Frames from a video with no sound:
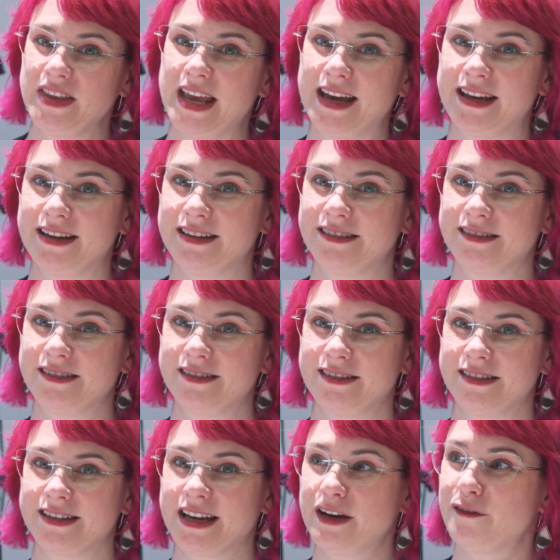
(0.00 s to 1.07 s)
and
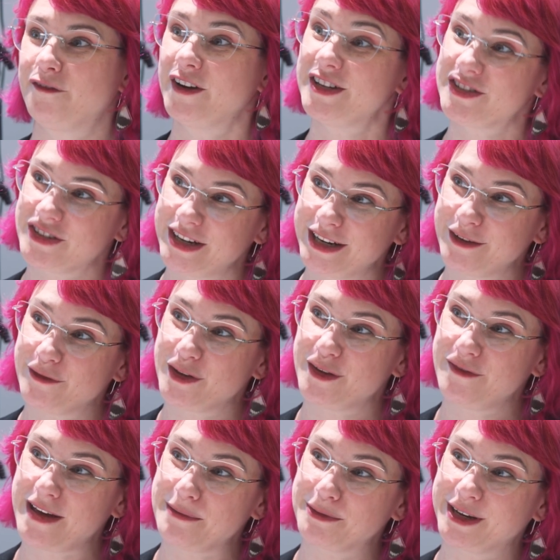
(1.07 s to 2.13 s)
kind kind of frustrating for the
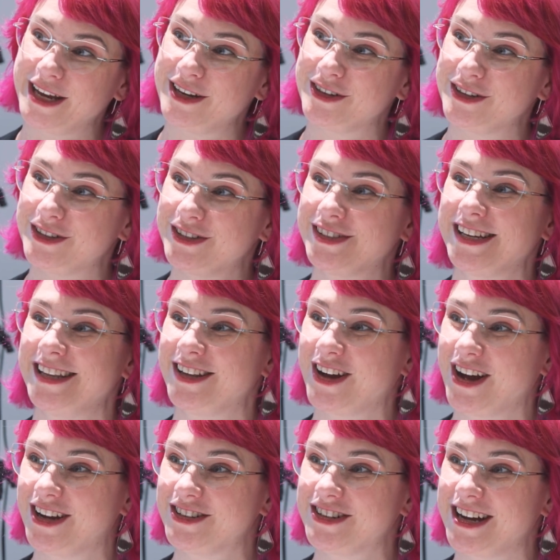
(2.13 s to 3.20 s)
fabricators and the
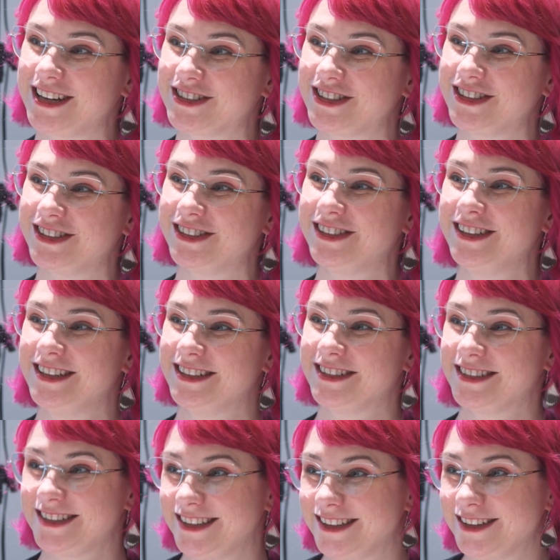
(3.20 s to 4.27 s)
contractor
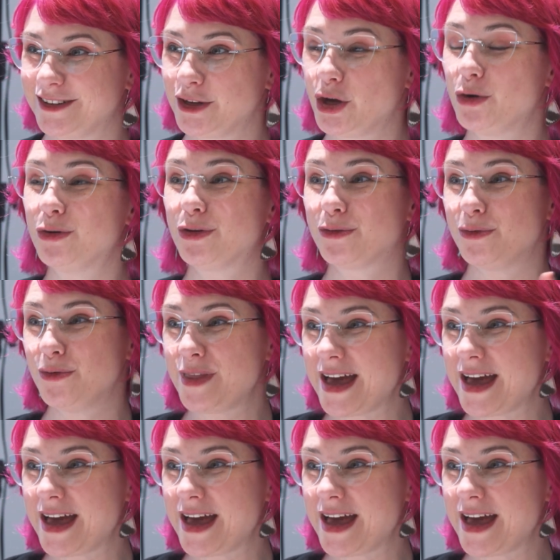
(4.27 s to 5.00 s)
to go through